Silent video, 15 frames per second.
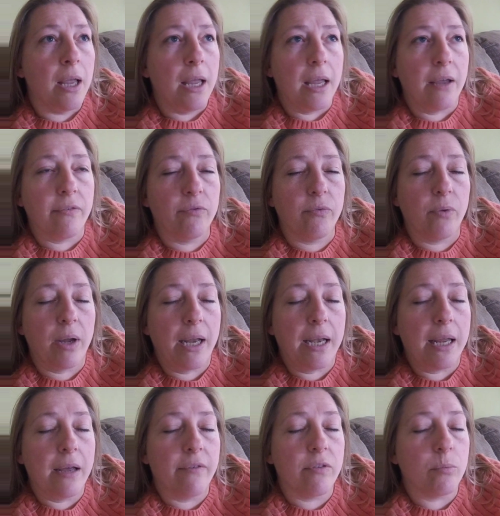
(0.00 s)
if
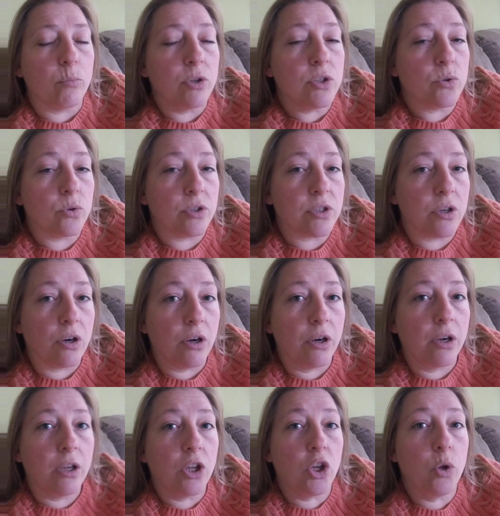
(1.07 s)
any of them resource
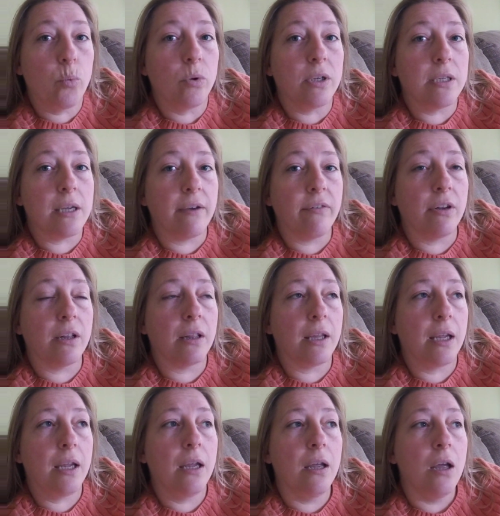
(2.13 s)
guard. You would
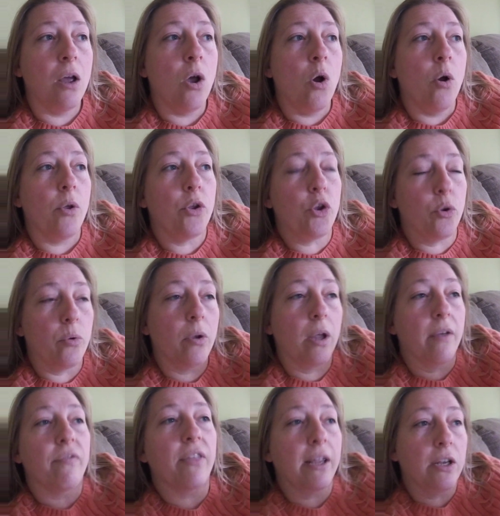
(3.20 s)
definitely,
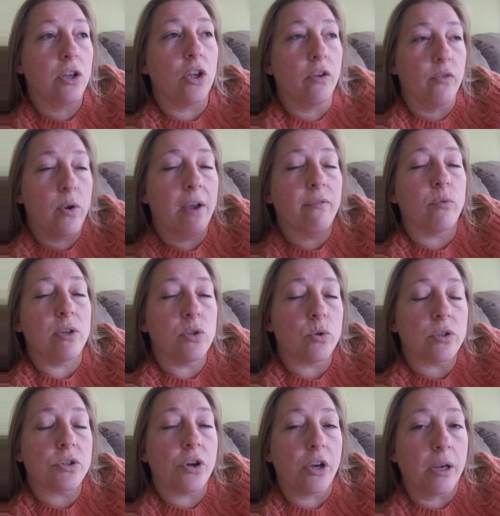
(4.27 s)
if you have
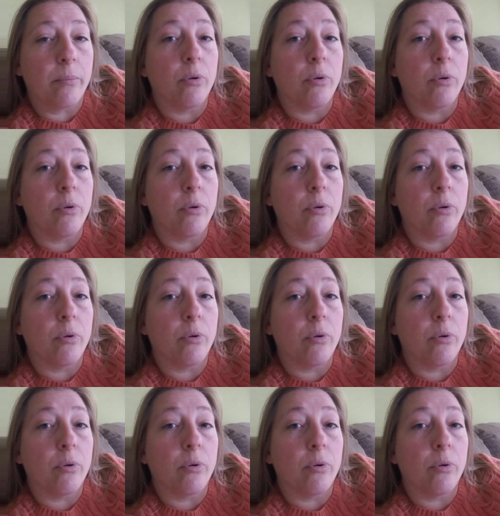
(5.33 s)
resource guarding